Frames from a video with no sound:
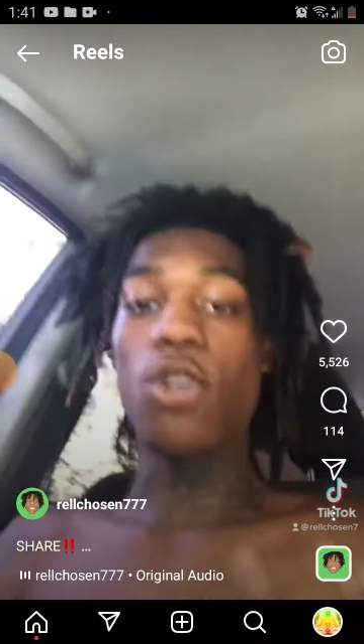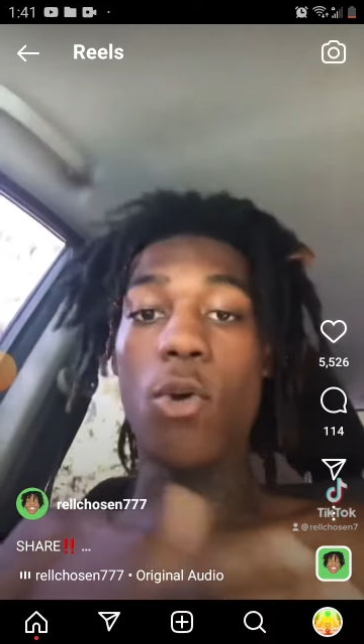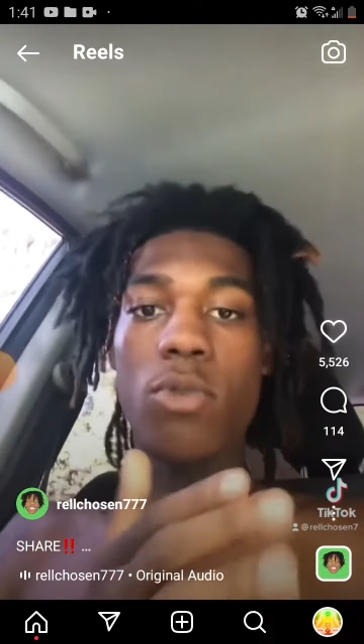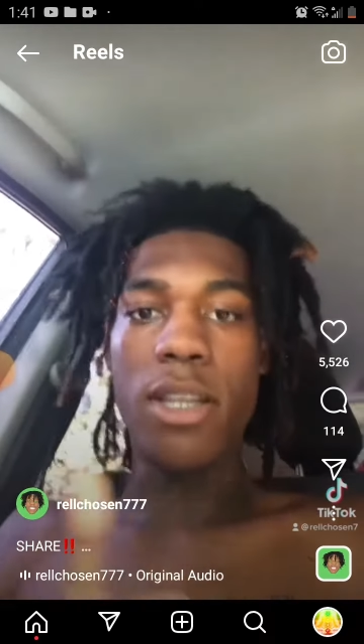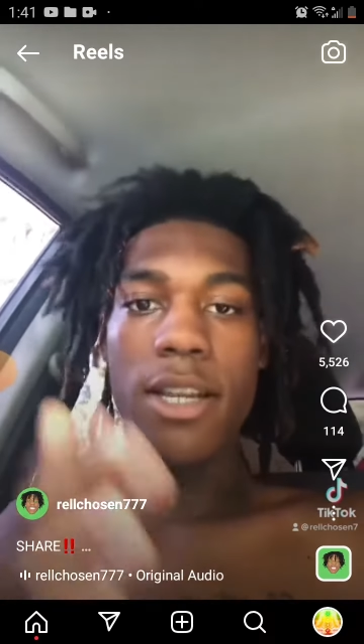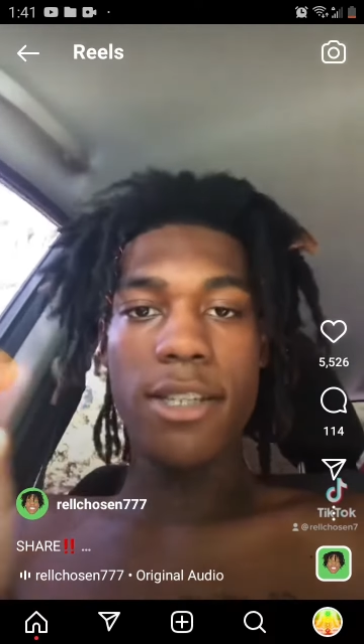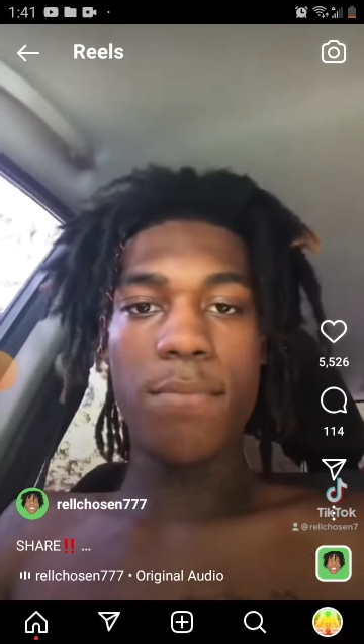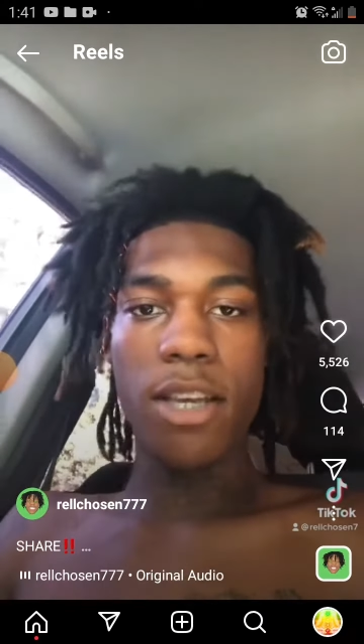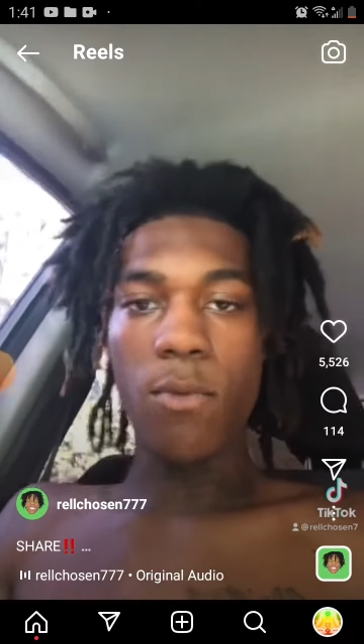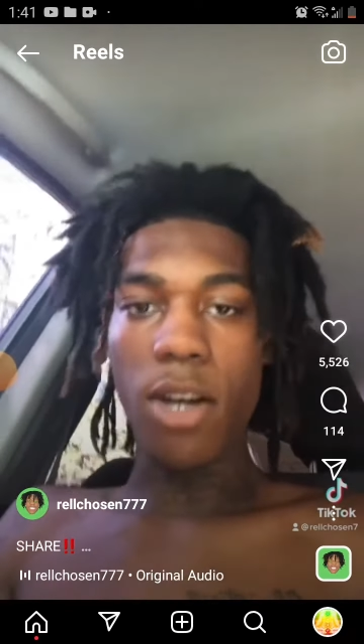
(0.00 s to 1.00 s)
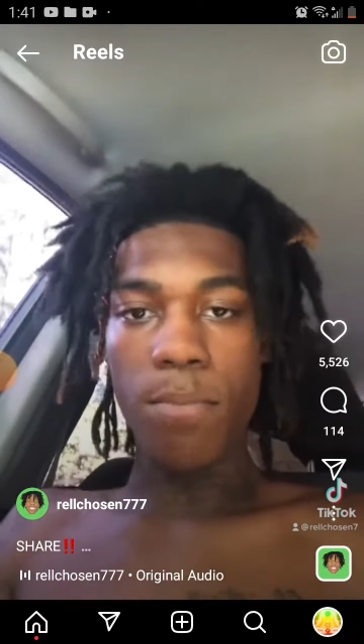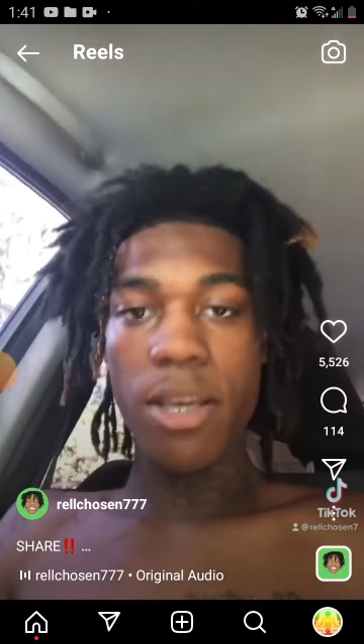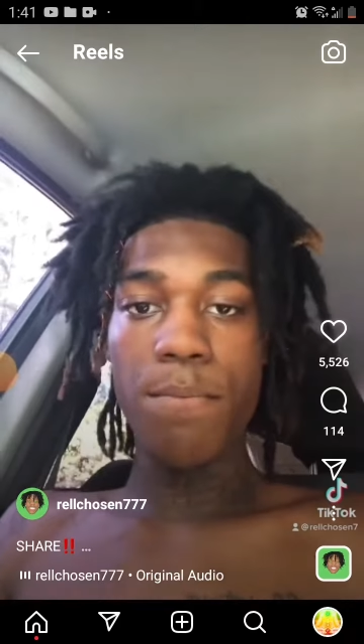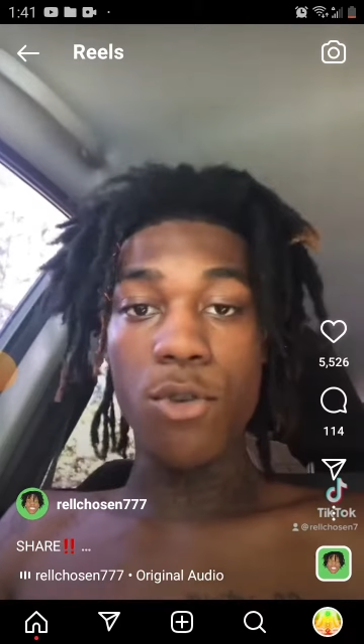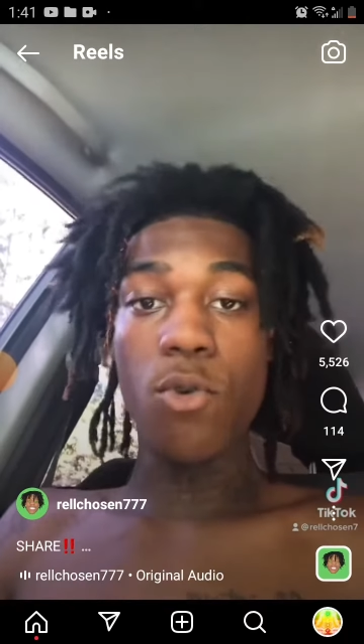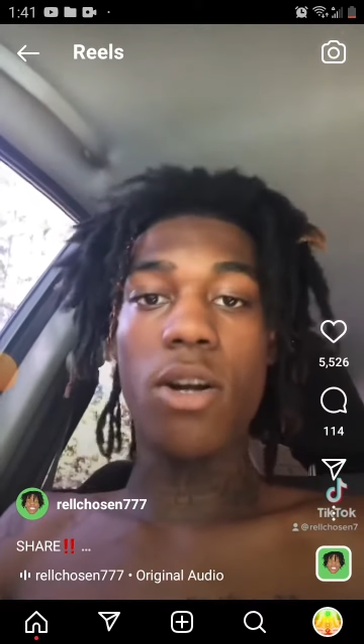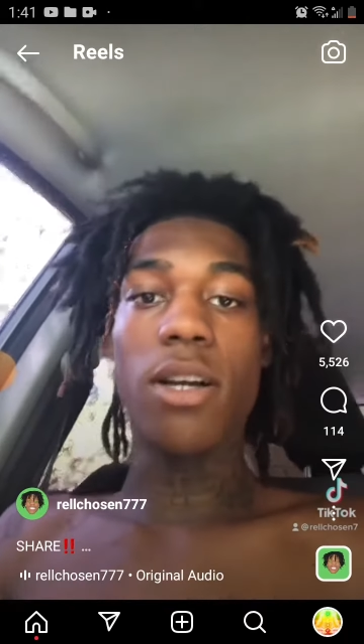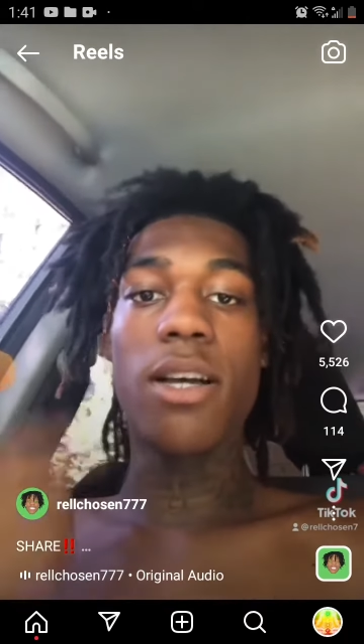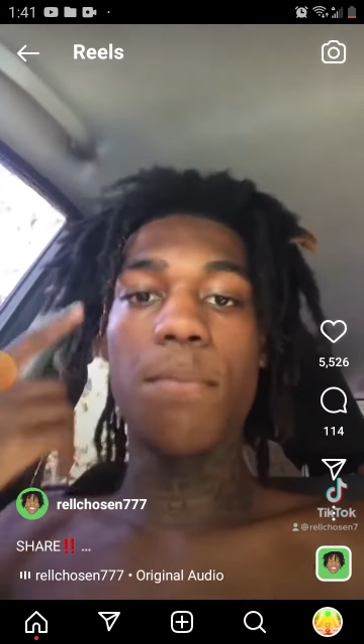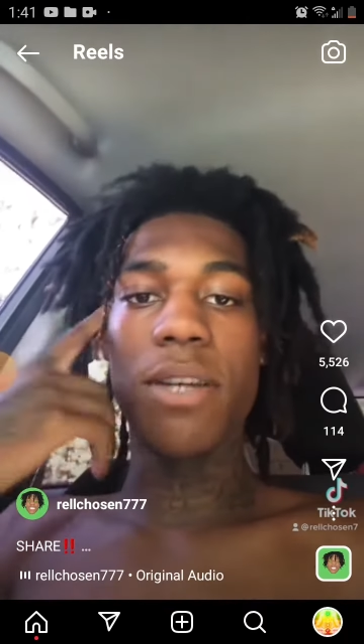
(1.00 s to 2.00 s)
You don't need to be around people. You
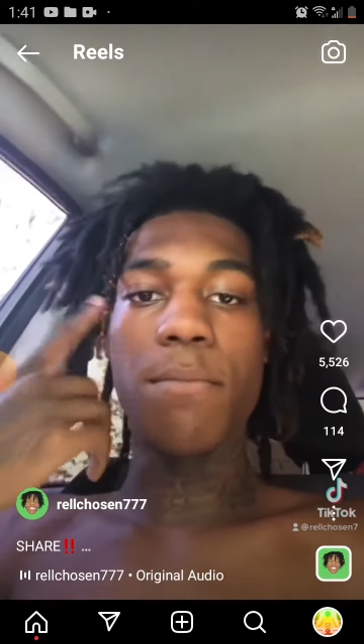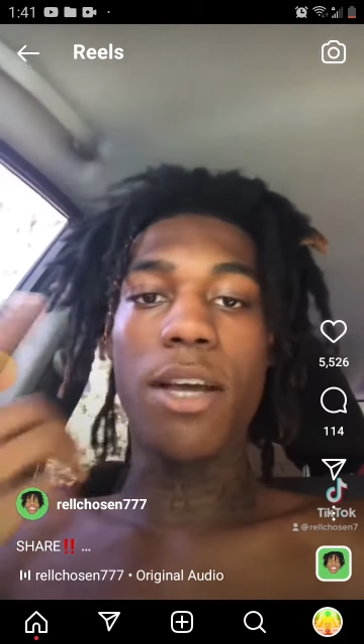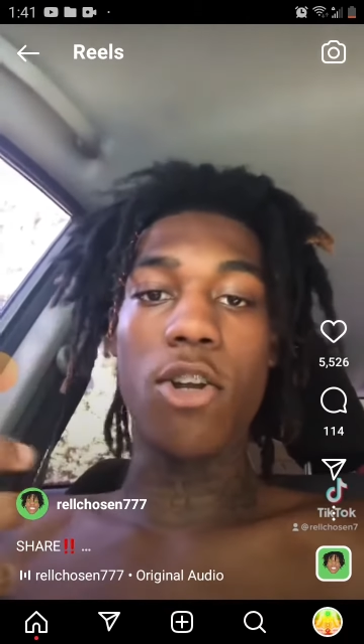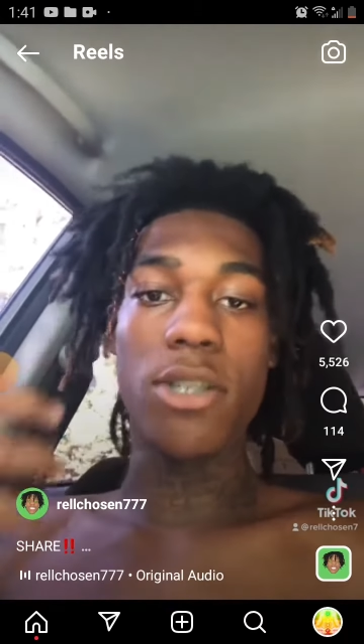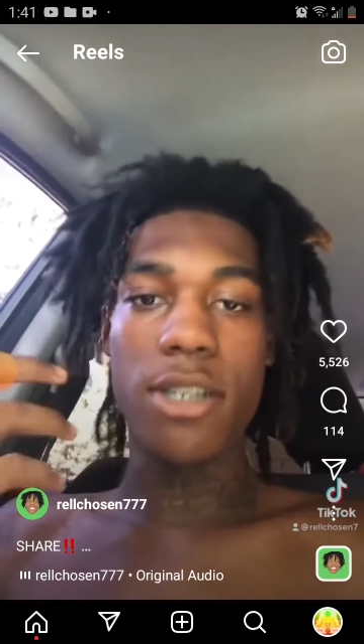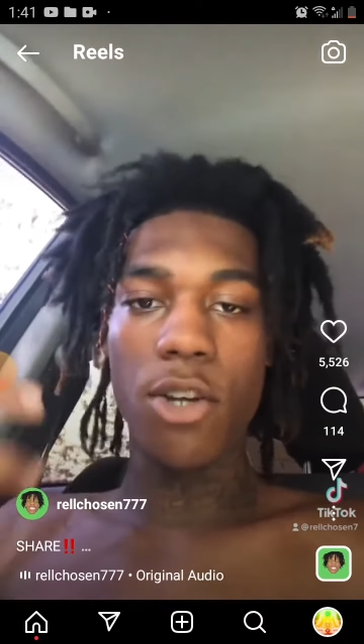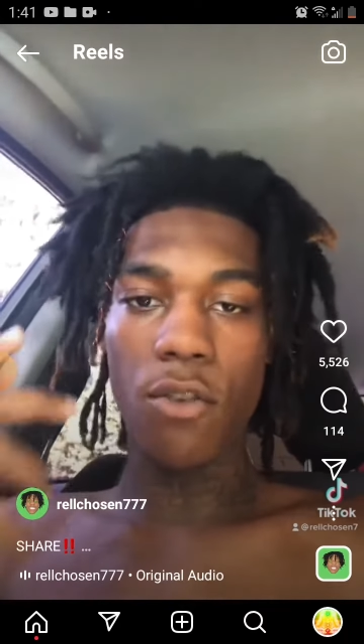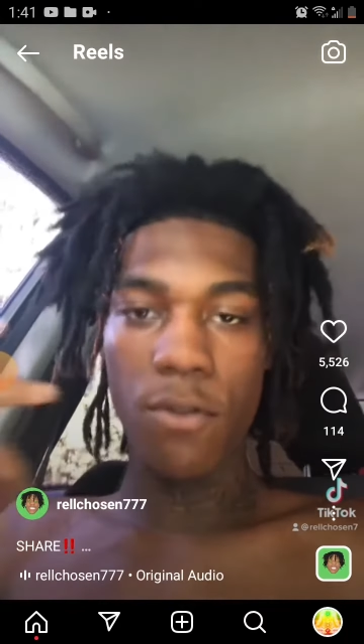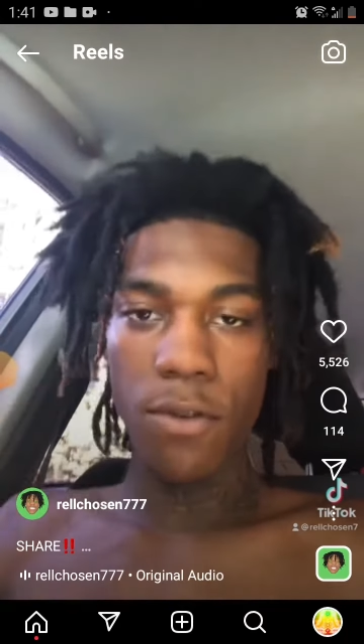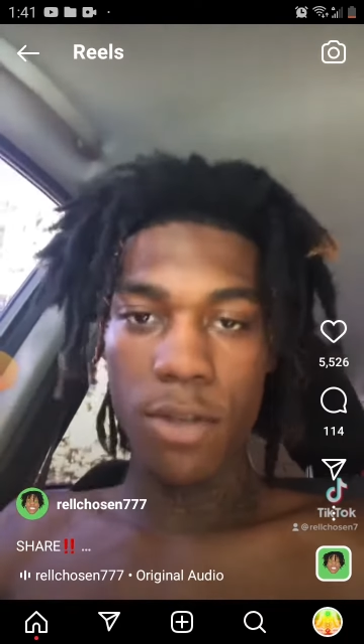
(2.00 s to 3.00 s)
are accompanied by yourself.